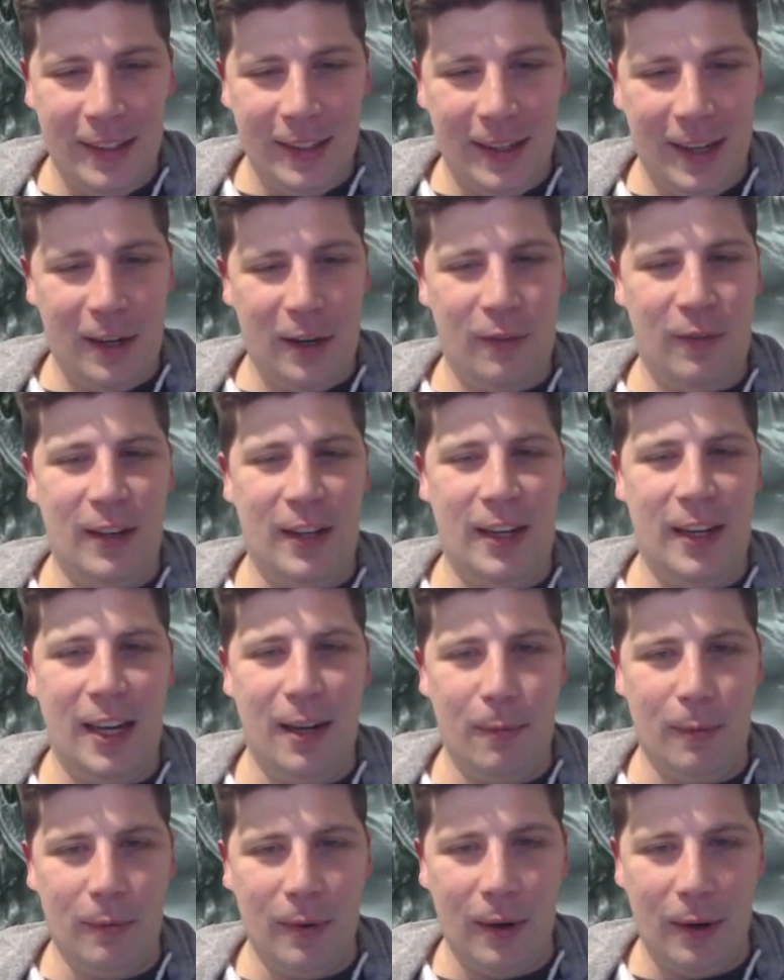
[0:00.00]
I don't know if you can get
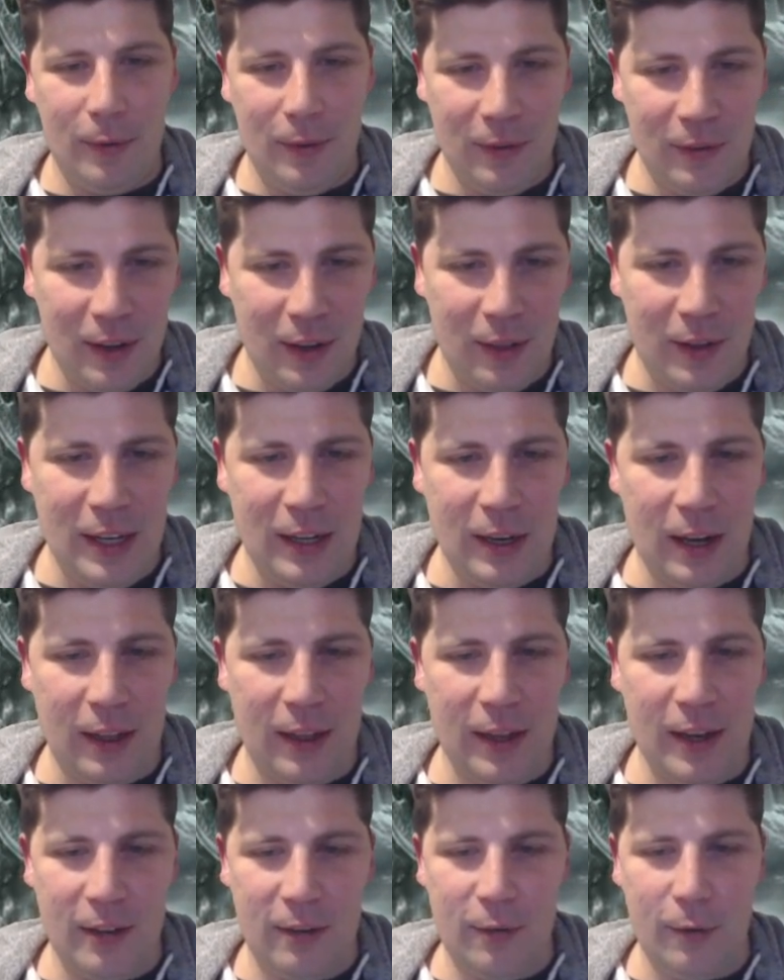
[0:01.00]
him in requisition. I
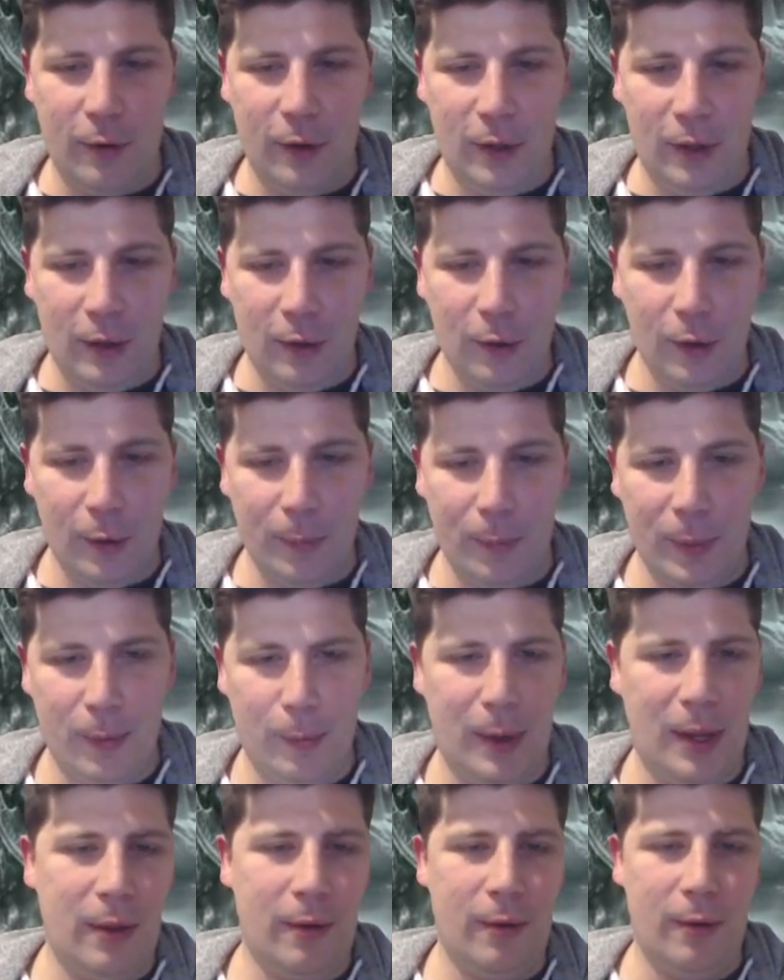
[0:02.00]
think I saw you could, but
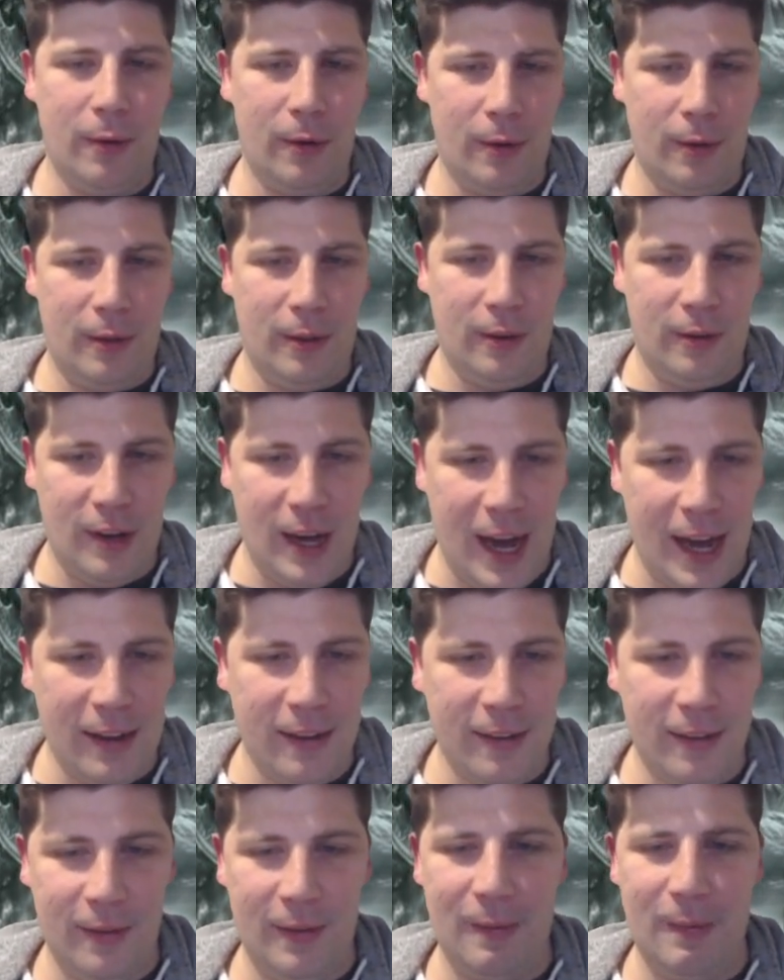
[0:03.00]
whether or not the
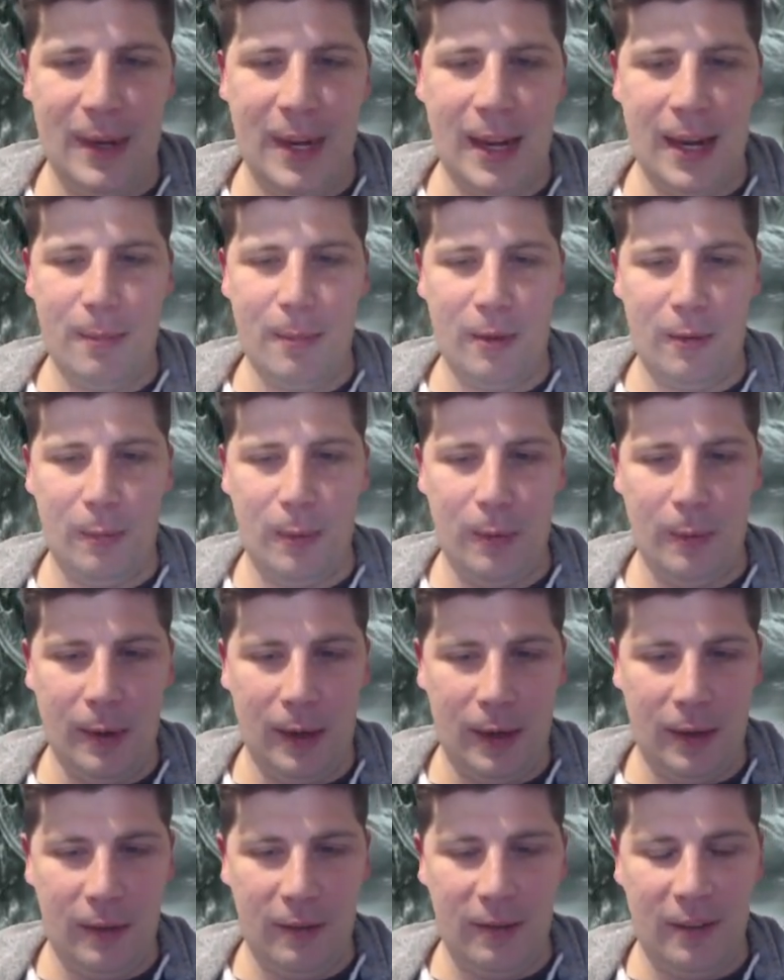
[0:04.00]
chances of him getting must be
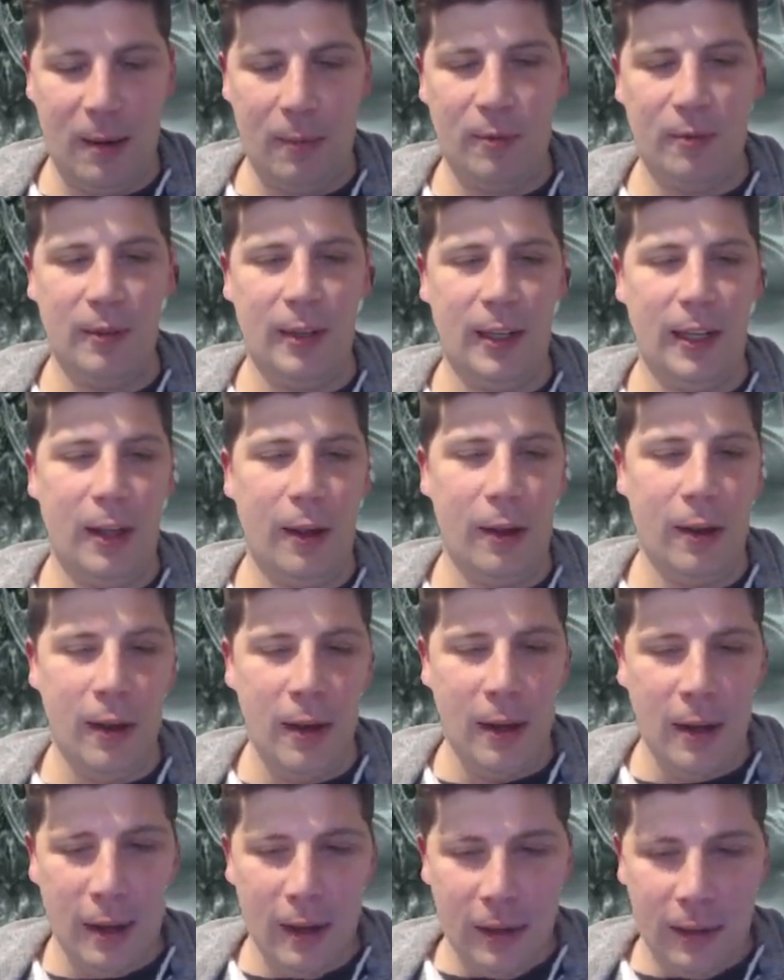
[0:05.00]
like exceptionally low.
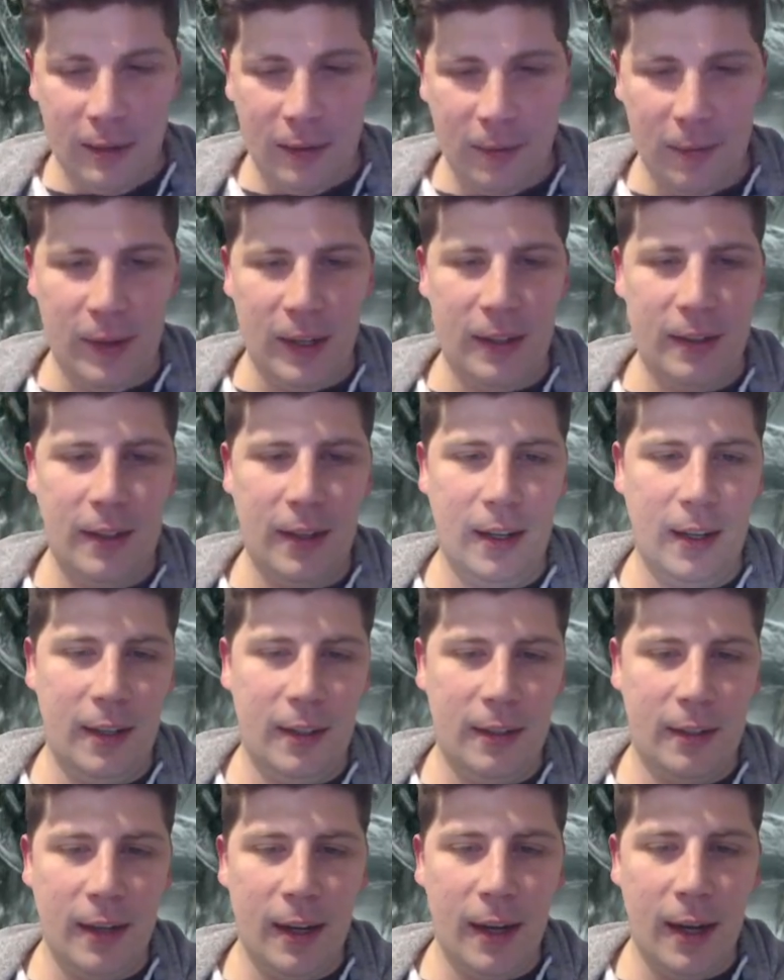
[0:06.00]
Some
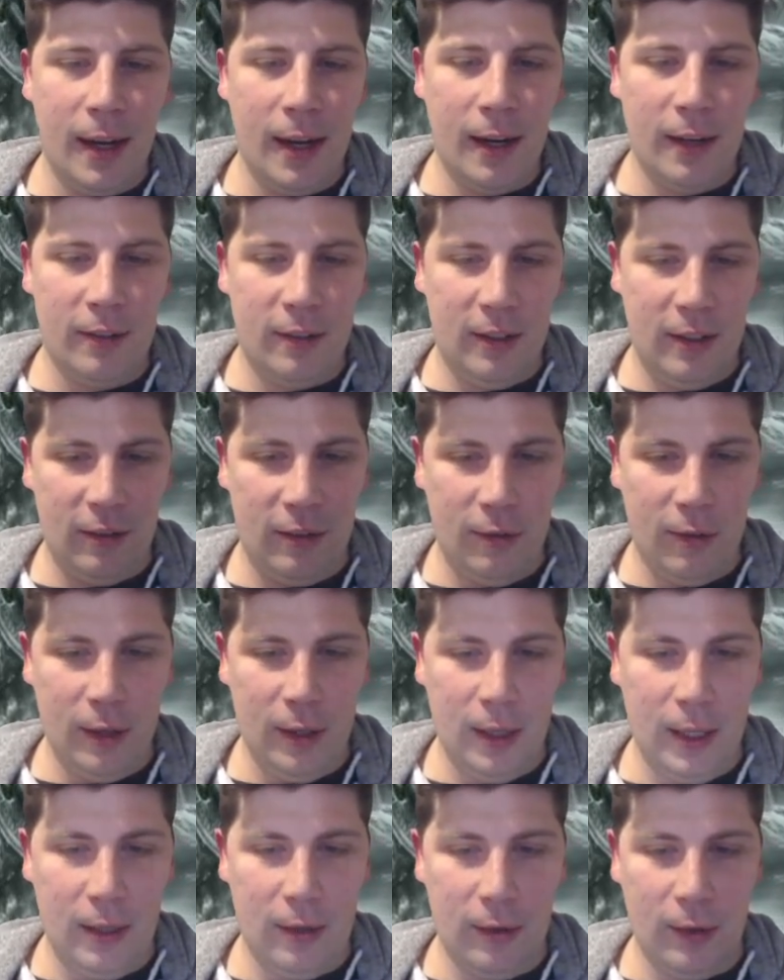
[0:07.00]
Vindicta, she's
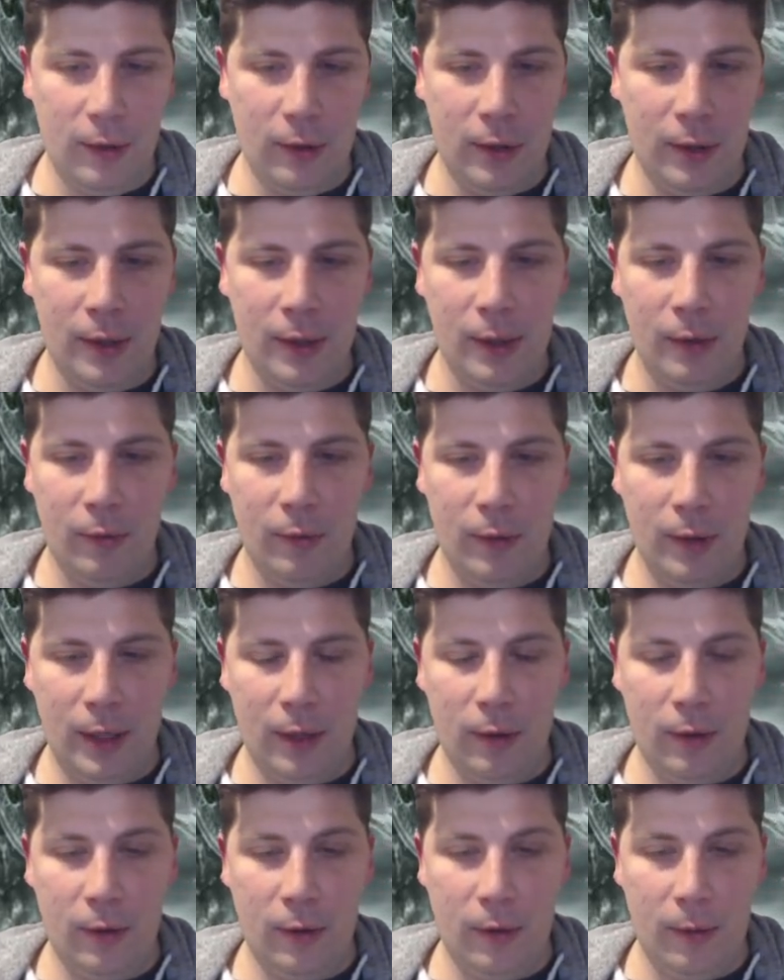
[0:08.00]
really good. Really
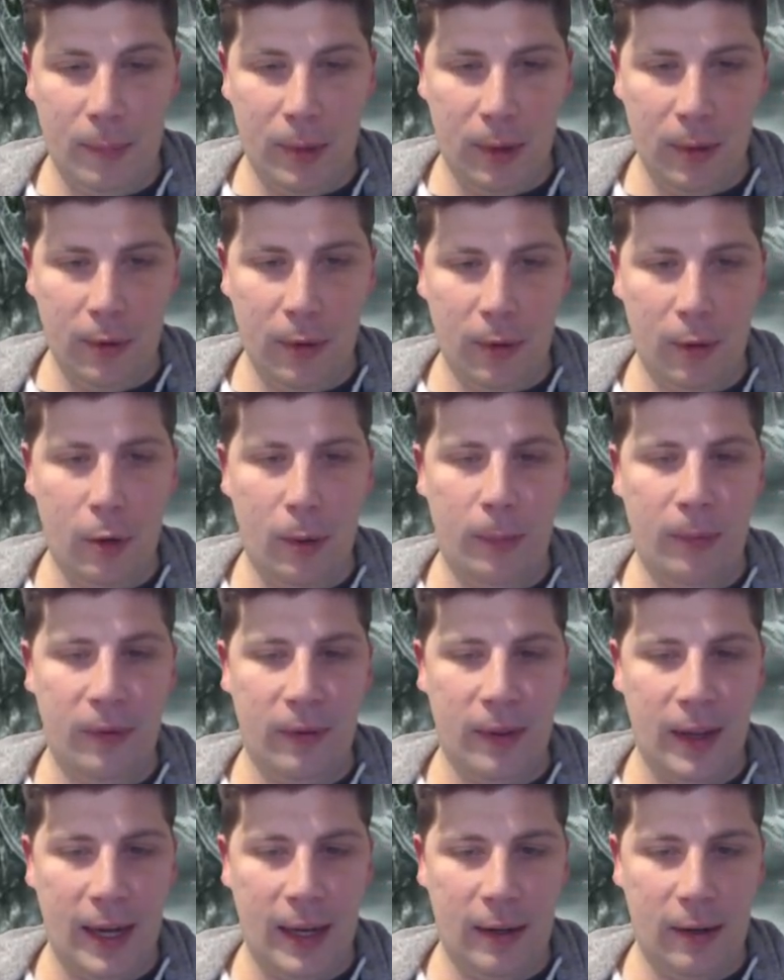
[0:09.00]
good Imperial Orbs.
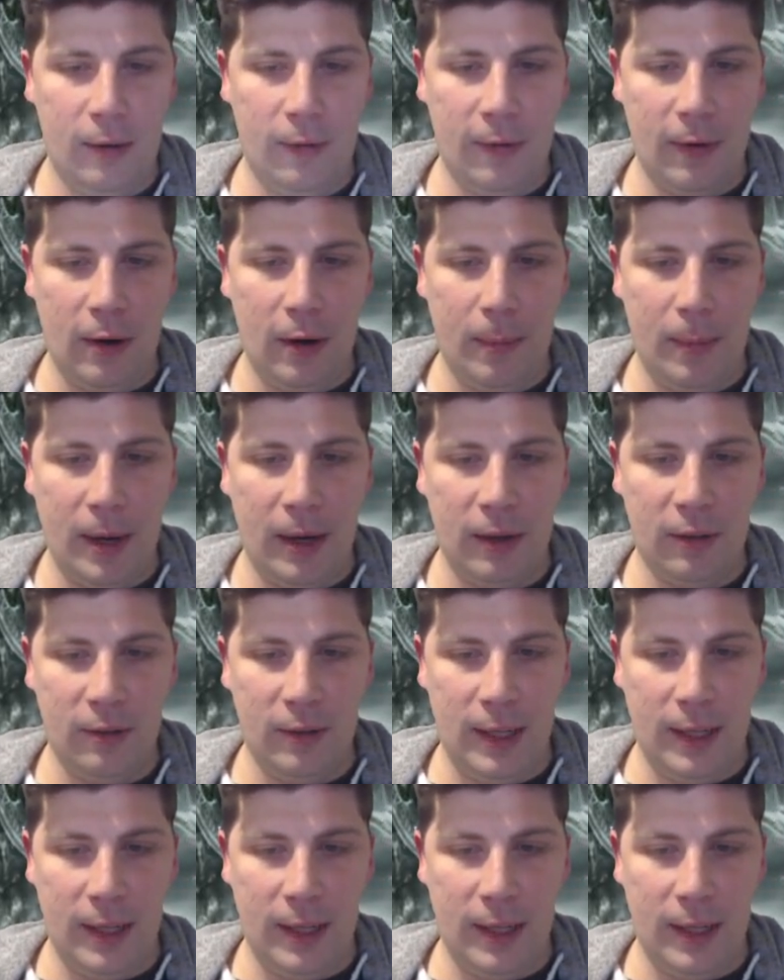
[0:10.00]
Thank you very much.